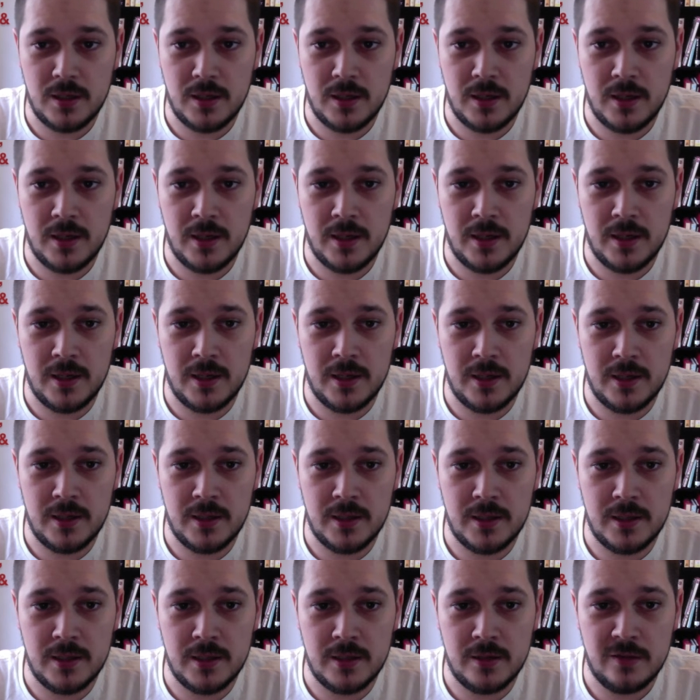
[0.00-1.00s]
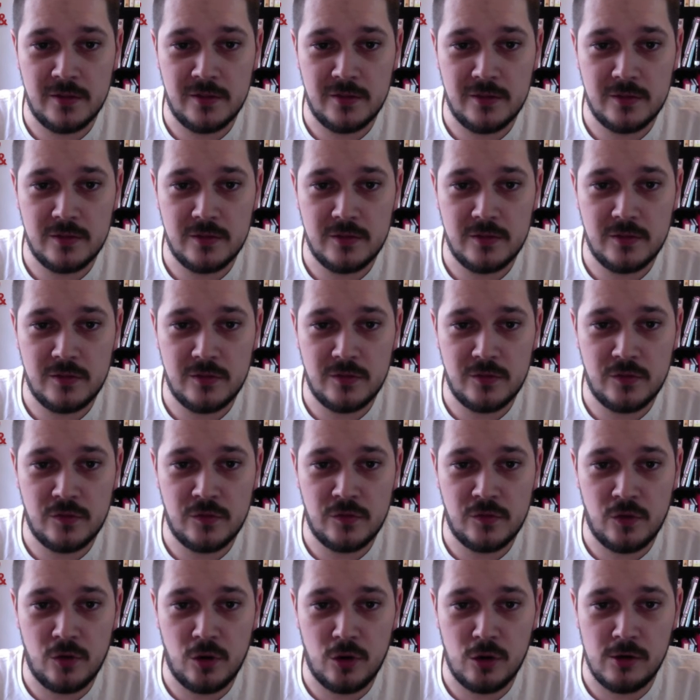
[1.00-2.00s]
a
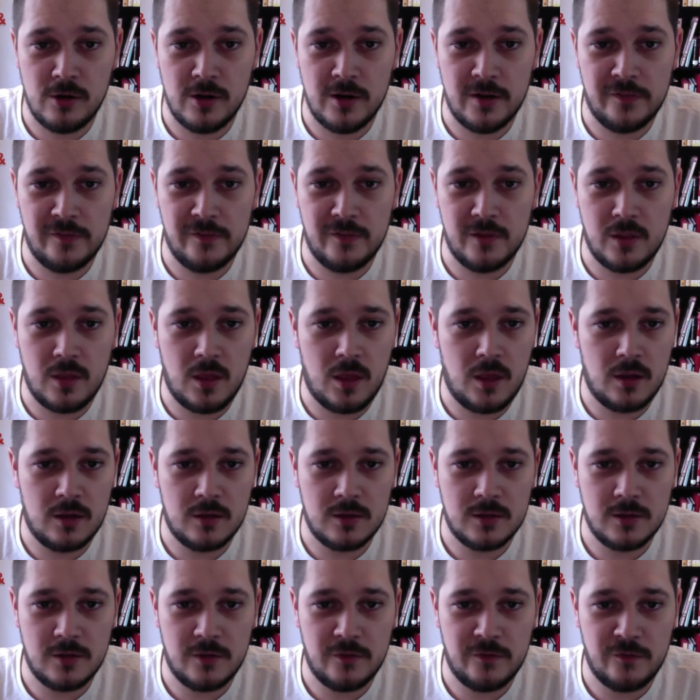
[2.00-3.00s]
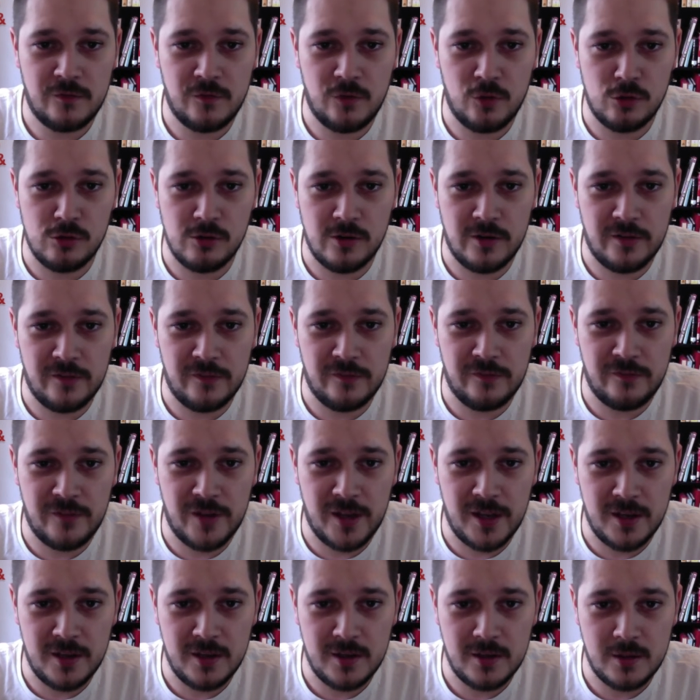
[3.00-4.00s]
Flora
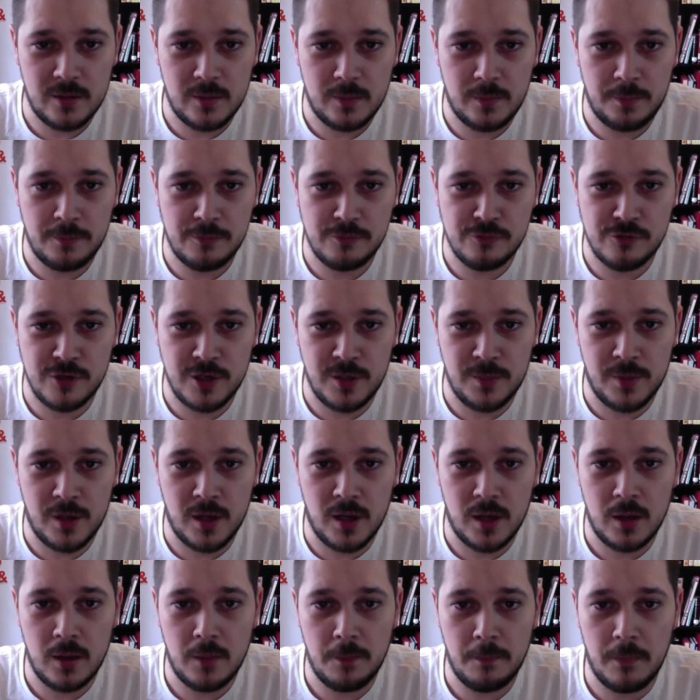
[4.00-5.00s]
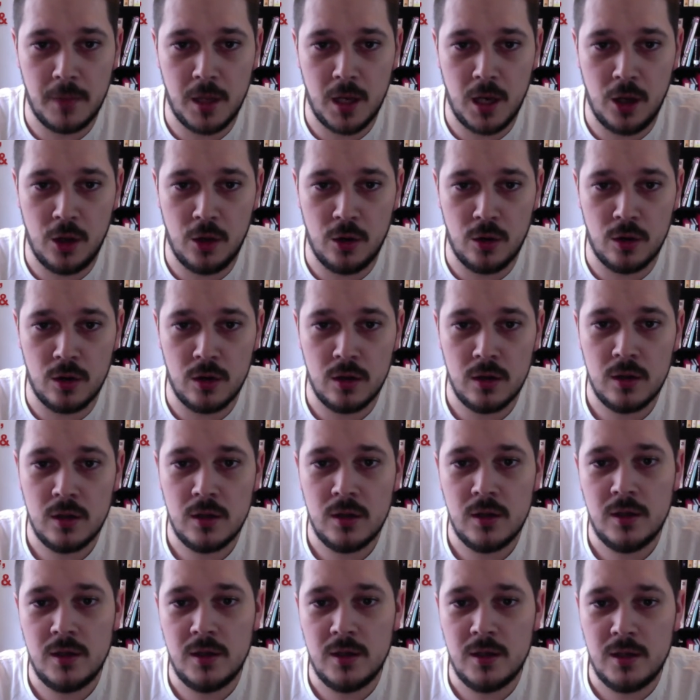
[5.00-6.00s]
Fe Prima Melior,
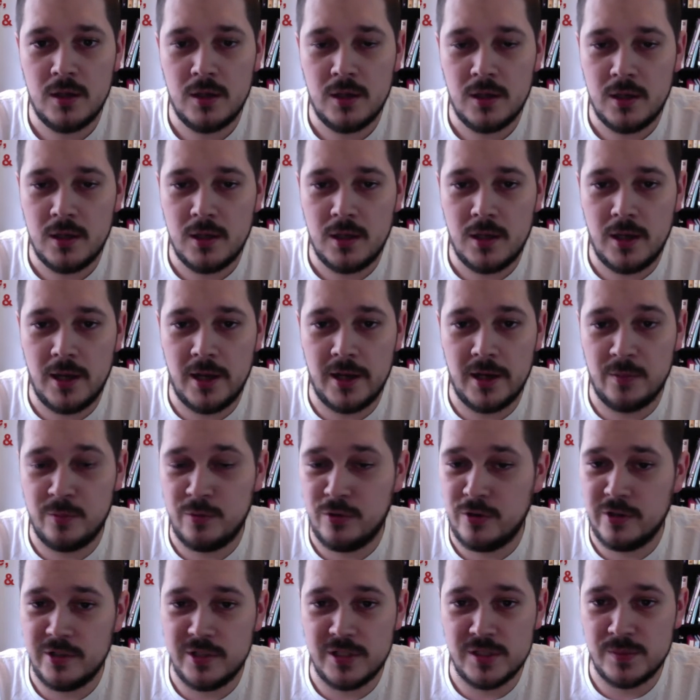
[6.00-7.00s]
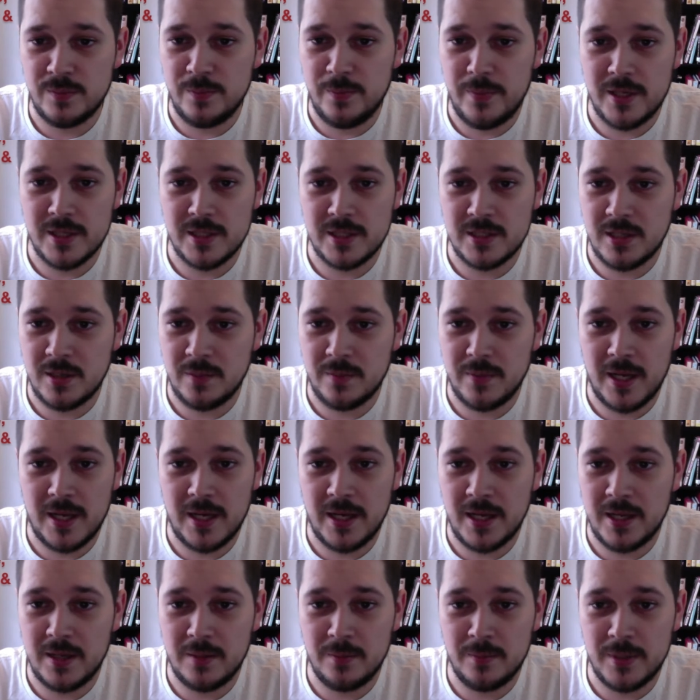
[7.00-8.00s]
and I probably just messed up that
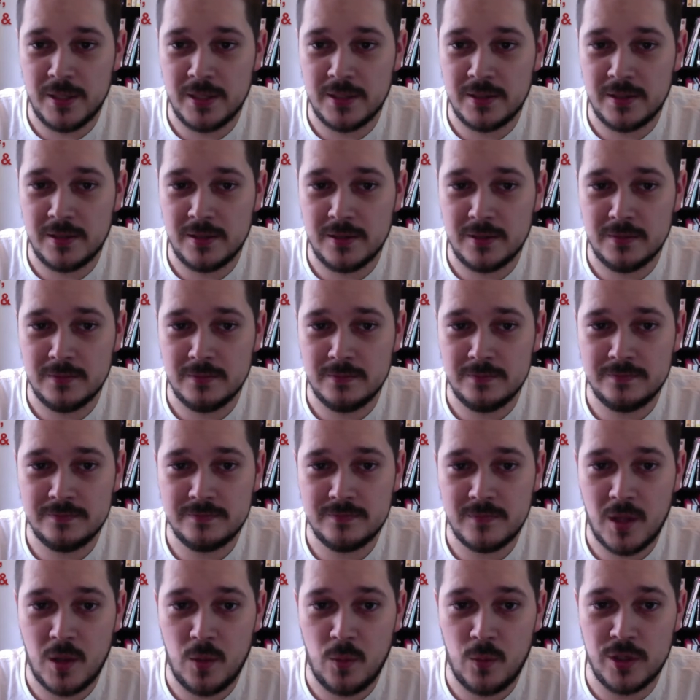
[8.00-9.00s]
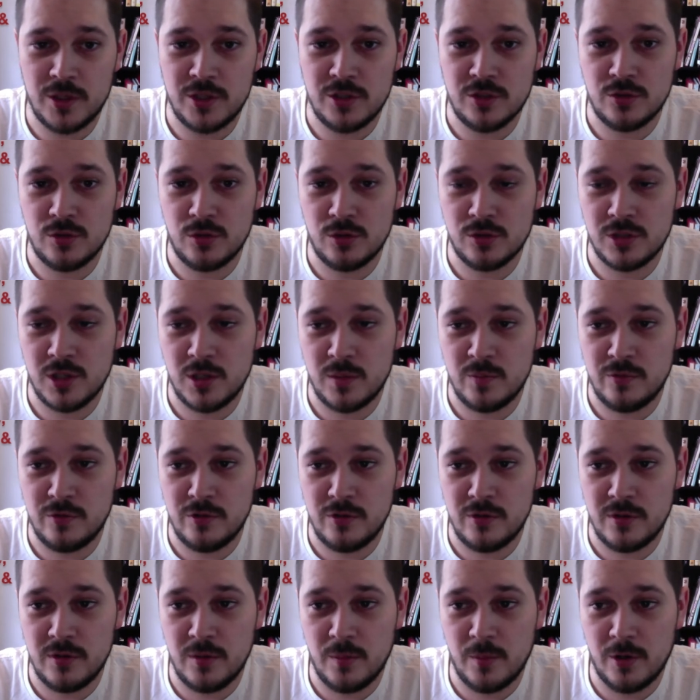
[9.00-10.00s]
name big time, which is also
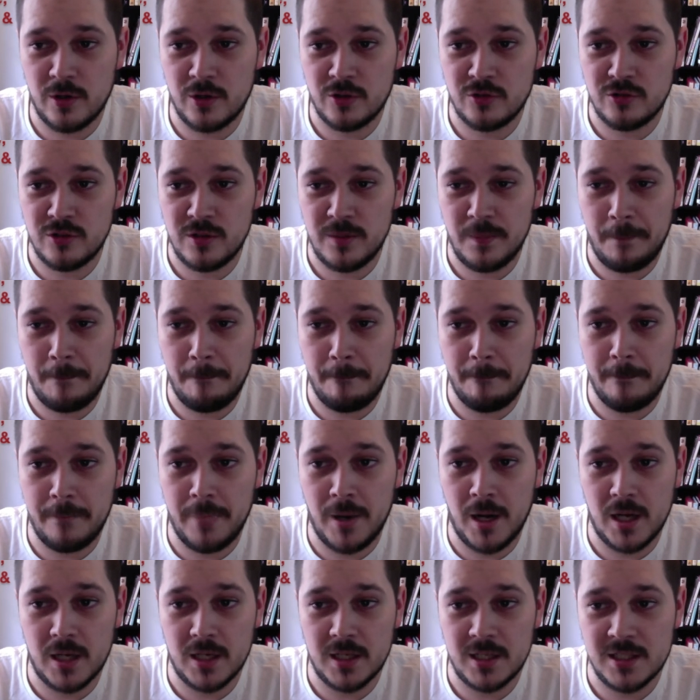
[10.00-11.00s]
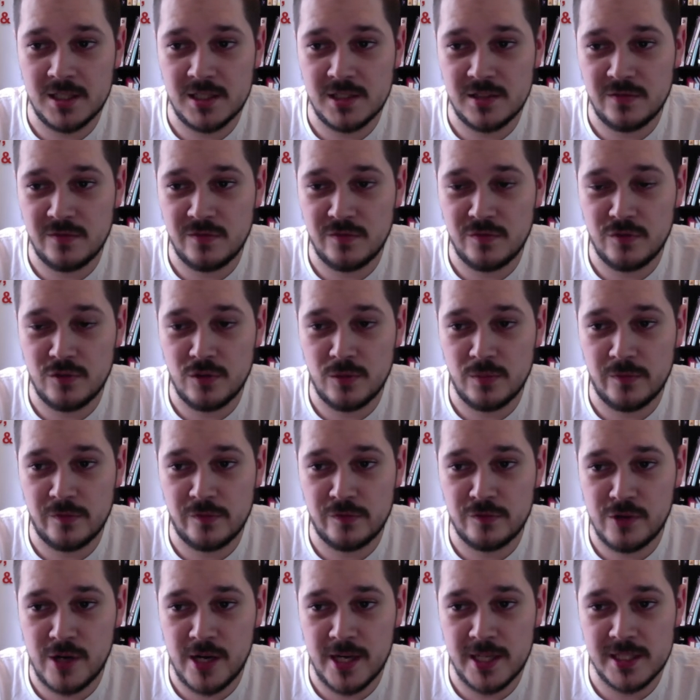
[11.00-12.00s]
brewed in a monastery but is from
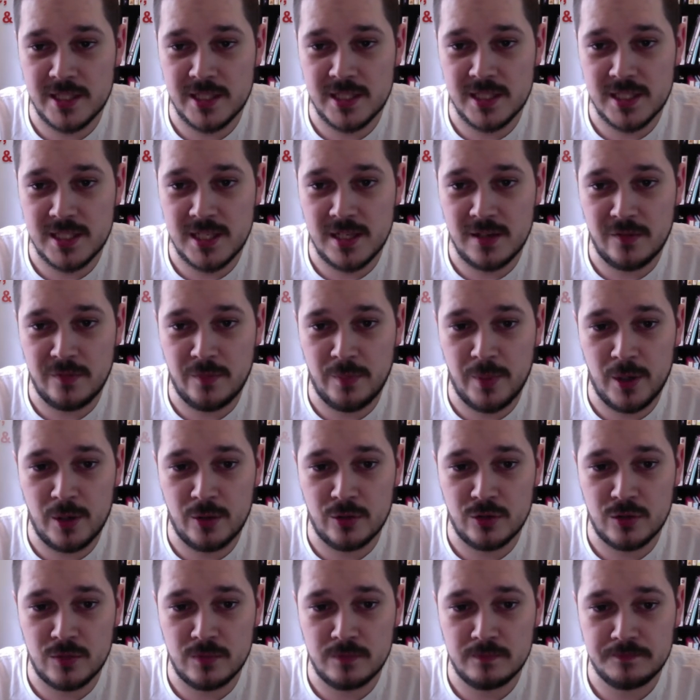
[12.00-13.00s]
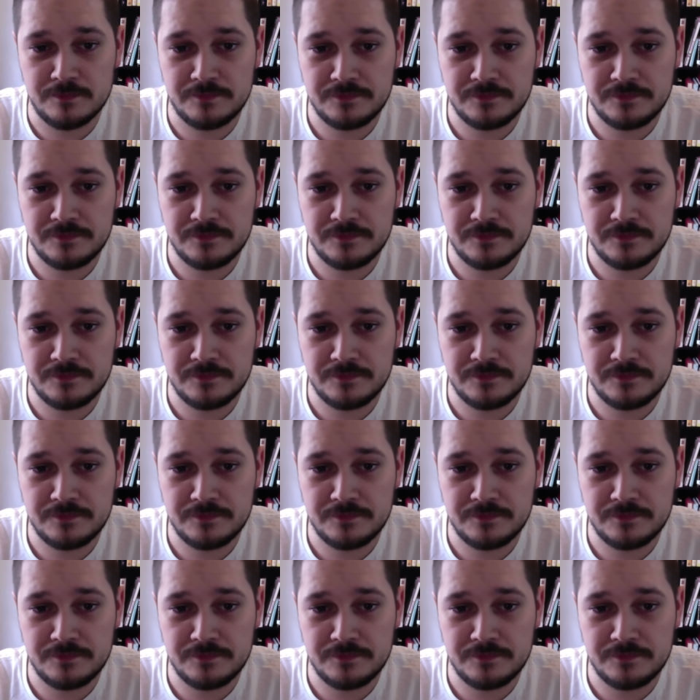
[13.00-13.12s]
France instead of Belgium.